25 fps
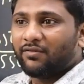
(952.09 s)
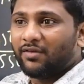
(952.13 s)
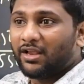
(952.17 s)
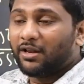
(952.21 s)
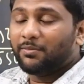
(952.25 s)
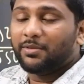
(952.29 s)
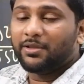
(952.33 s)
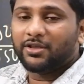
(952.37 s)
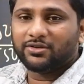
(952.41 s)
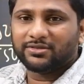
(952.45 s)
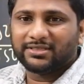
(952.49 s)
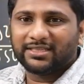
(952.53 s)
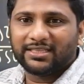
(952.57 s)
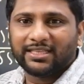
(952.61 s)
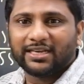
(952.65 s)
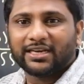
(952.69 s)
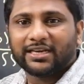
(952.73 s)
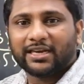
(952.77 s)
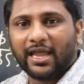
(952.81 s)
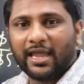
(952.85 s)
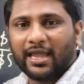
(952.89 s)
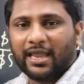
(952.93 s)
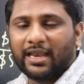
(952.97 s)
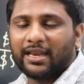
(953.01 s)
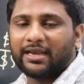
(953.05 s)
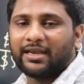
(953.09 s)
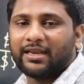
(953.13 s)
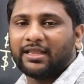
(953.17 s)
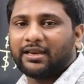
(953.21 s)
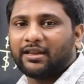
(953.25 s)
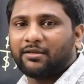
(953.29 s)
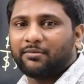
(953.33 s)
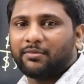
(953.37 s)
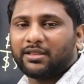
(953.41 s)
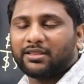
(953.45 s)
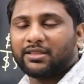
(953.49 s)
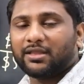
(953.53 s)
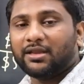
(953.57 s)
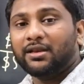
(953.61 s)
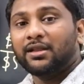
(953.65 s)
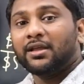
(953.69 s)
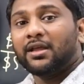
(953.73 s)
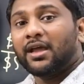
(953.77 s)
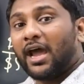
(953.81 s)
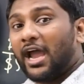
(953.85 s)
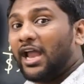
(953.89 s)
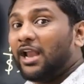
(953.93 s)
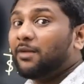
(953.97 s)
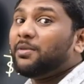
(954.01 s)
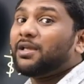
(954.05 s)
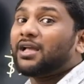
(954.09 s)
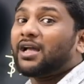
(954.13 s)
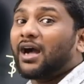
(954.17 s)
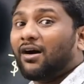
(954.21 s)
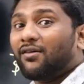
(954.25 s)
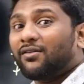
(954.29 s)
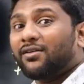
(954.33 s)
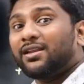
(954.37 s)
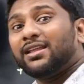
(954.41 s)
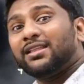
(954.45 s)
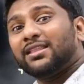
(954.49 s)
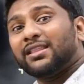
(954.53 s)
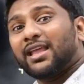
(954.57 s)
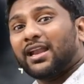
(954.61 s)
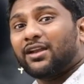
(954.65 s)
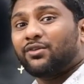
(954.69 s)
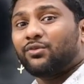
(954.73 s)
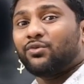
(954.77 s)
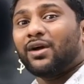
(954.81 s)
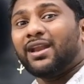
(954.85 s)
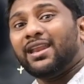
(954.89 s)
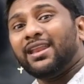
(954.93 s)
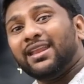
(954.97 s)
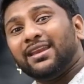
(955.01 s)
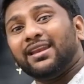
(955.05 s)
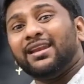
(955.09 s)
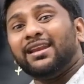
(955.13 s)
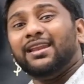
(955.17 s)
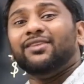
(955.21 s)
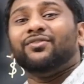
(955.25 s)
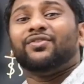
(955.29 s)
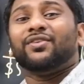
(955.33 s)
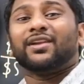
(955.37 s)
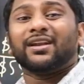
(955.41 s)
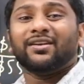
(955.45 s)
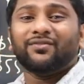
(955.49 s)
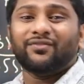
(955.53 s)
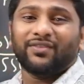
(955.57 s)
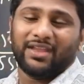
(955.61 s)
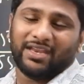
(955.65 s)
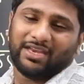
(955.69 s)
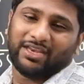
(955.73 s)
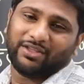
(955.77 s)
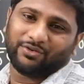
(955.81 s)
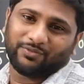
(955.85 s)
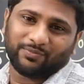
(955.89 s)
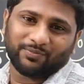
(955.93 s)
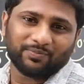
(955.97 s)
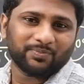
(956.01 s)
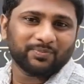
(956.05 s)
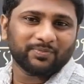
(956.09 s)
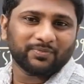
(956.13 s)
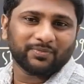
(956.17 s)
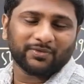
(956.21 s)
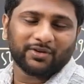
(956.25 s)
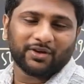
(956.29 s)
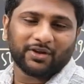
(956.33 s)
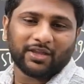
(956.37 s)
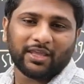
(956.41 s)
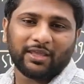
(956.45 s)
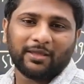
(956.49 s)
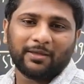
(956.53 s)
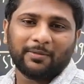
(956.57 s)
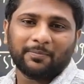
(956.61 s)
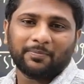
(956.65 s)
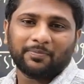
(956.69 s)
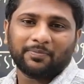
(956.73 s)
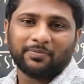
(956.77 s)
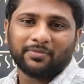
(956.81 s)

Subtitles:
We will be using the trial and error method. I'll be covering that one in a different video. Okay.